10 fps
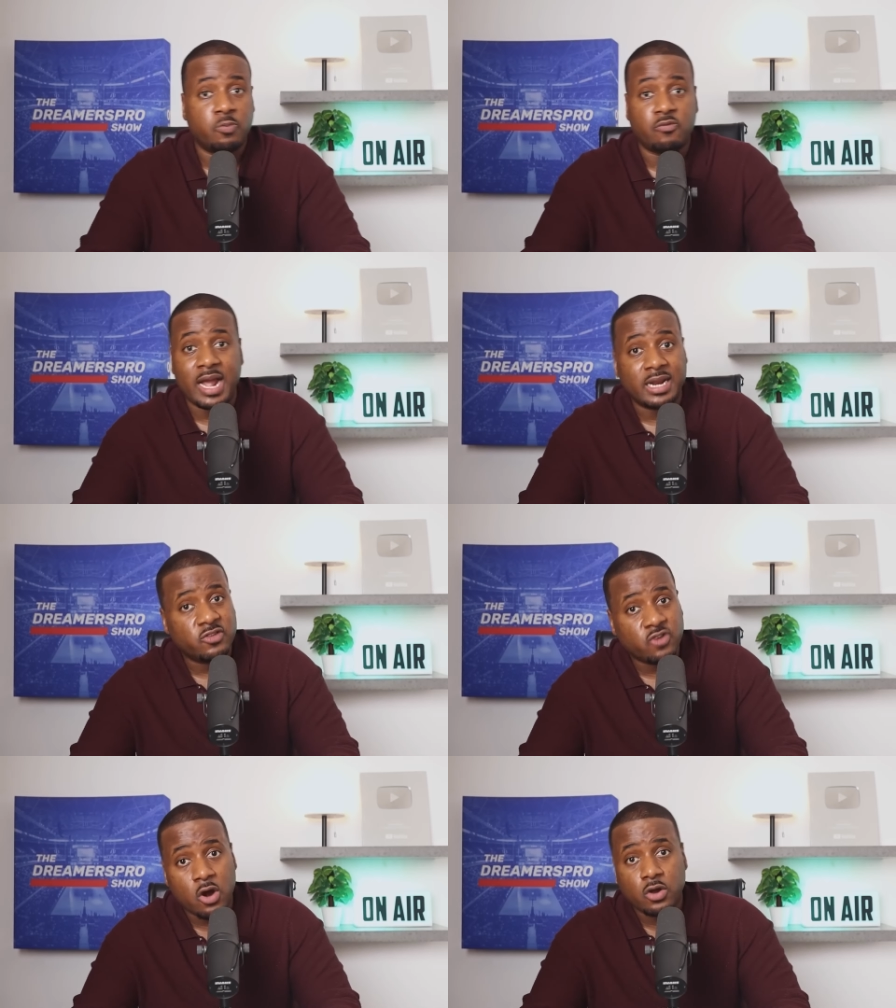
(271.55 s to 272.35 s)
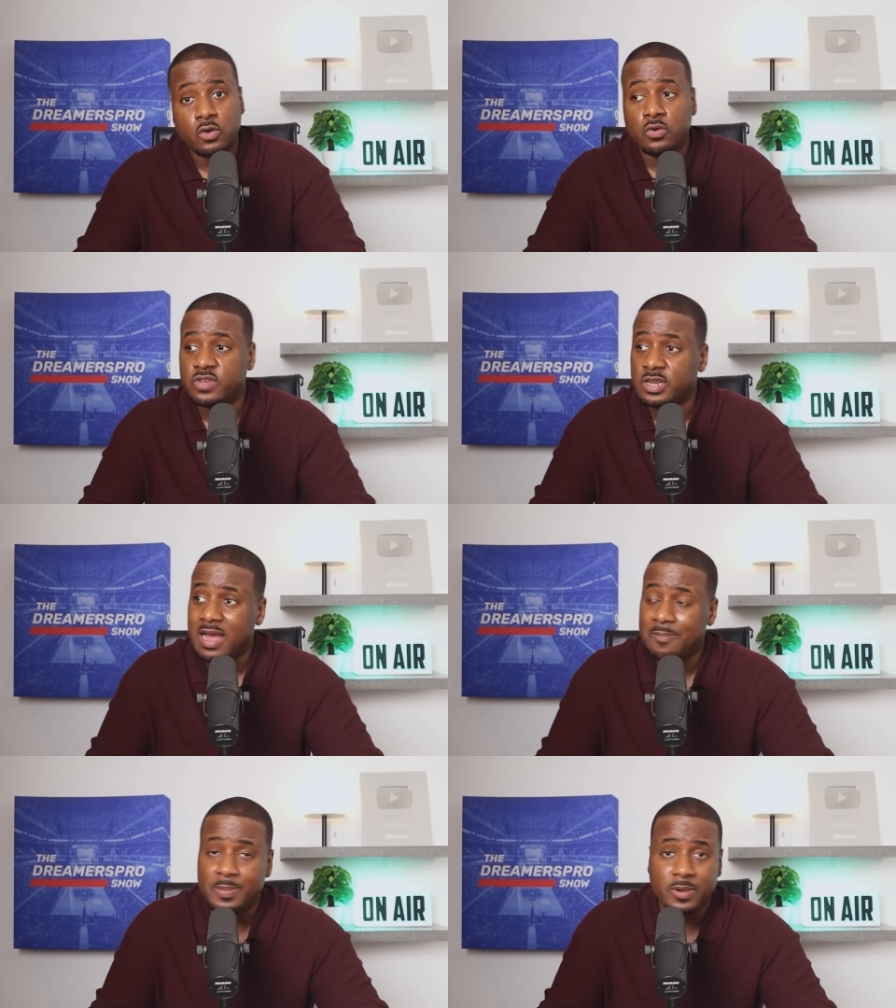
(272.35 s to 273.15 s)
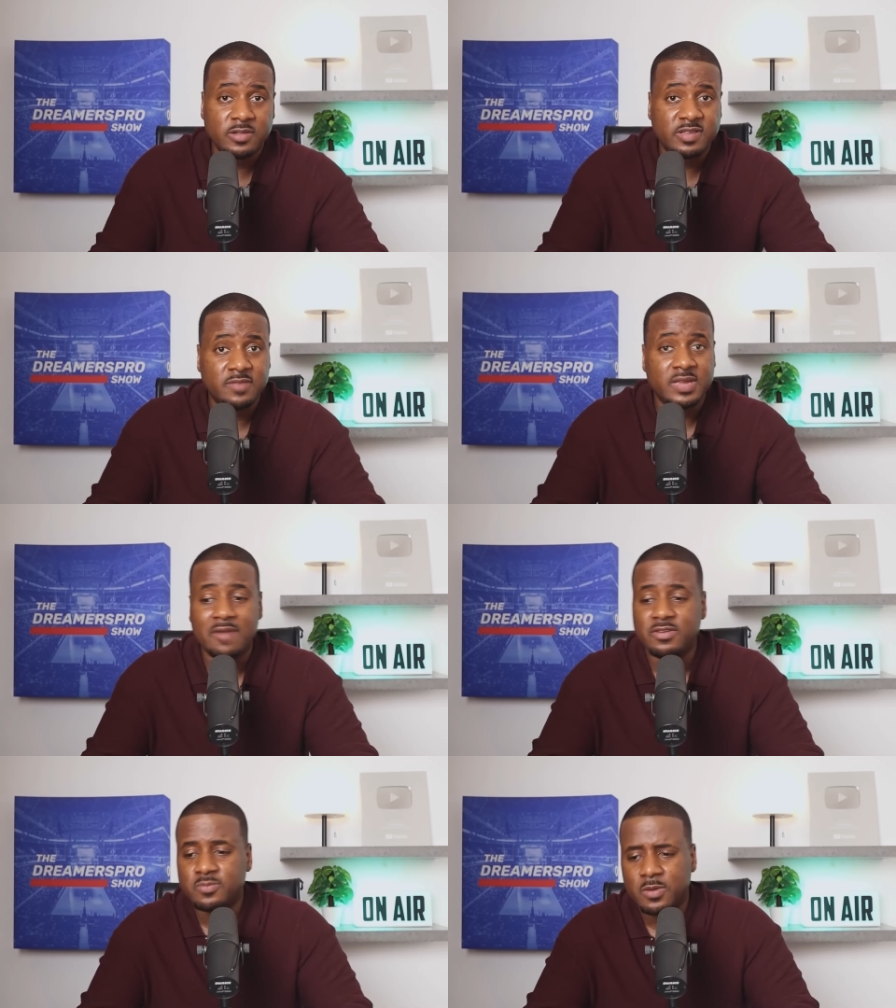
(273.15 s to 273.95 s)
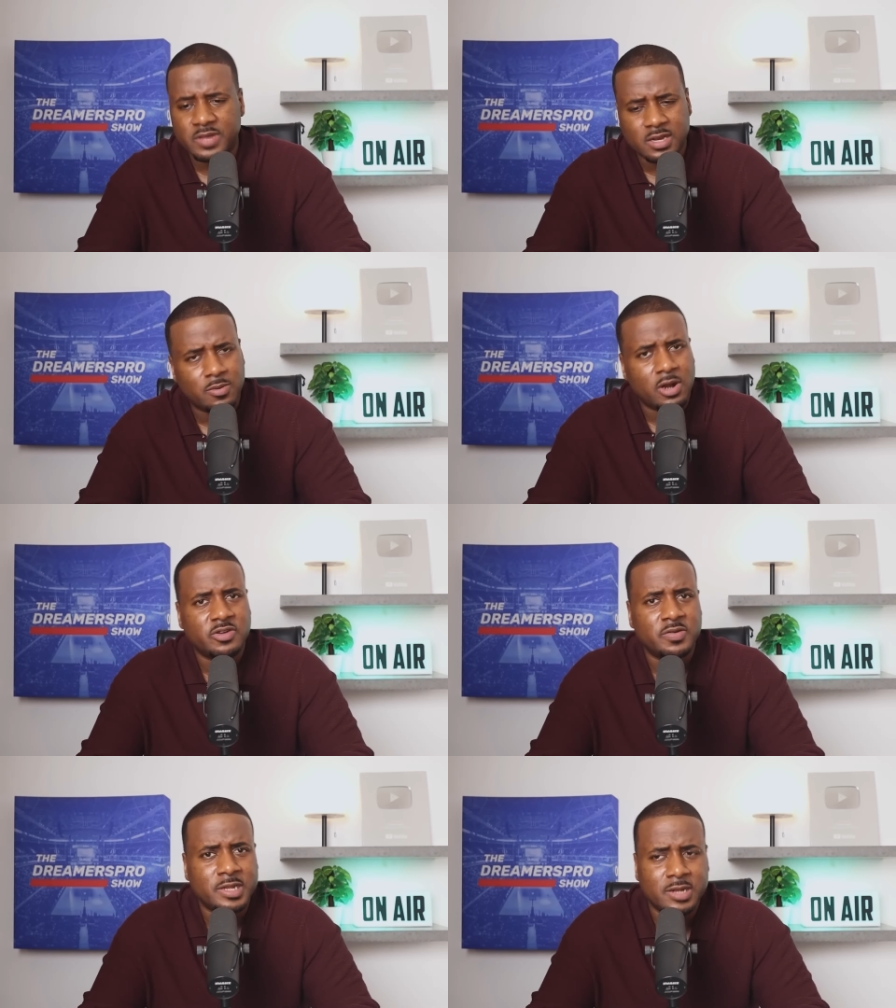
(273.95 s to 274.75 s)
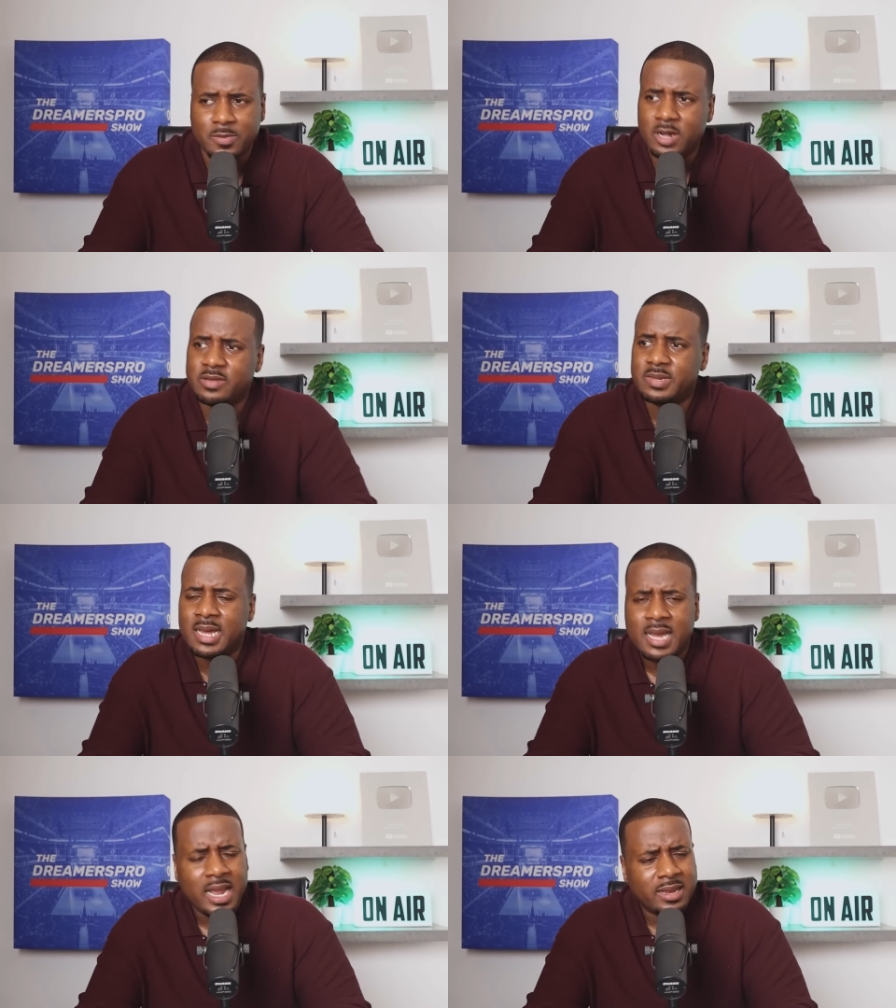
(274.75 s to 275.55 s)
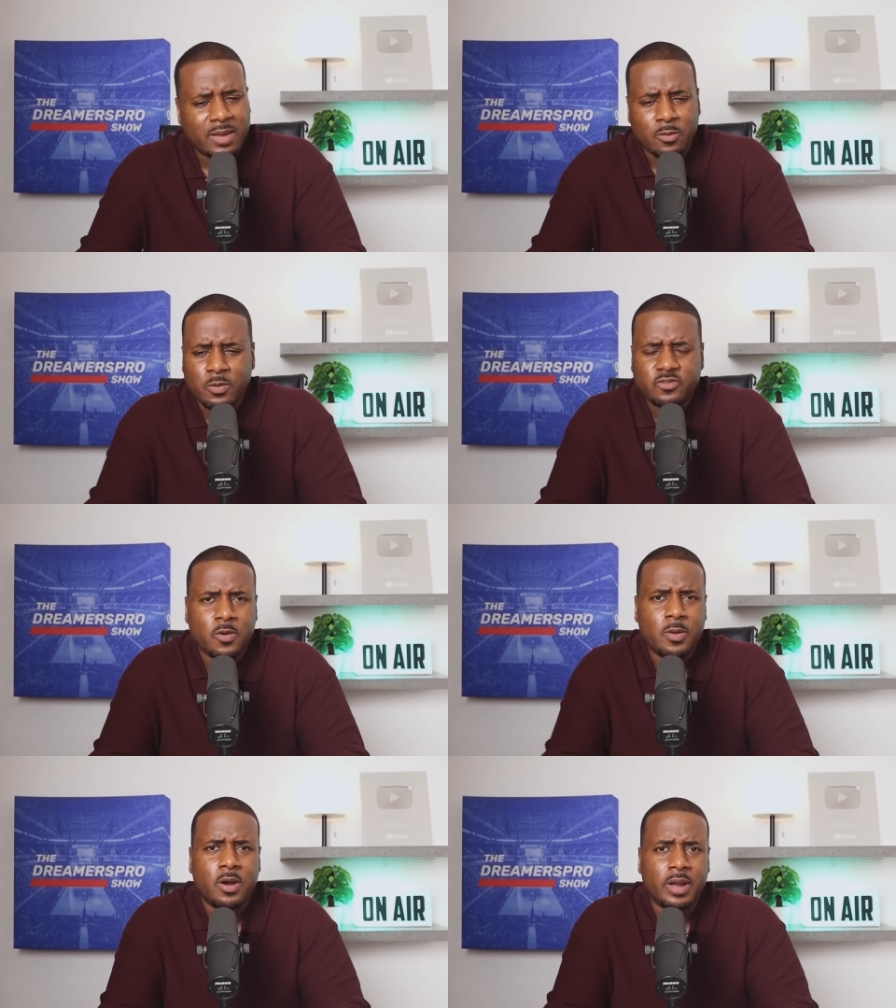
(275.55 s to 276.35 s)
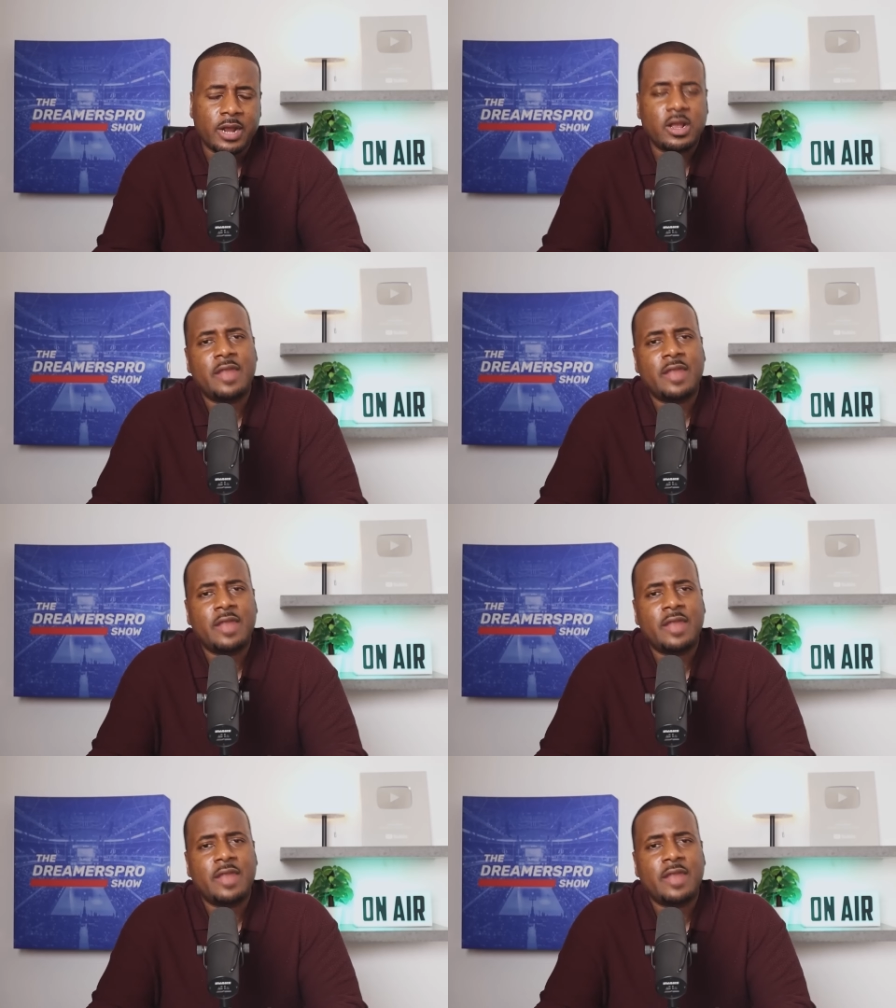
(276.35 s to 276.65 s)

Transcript: writing these articles, and you have people on TV, every small thing, LeBron did, LeBron did, They're like, well, what's going on here?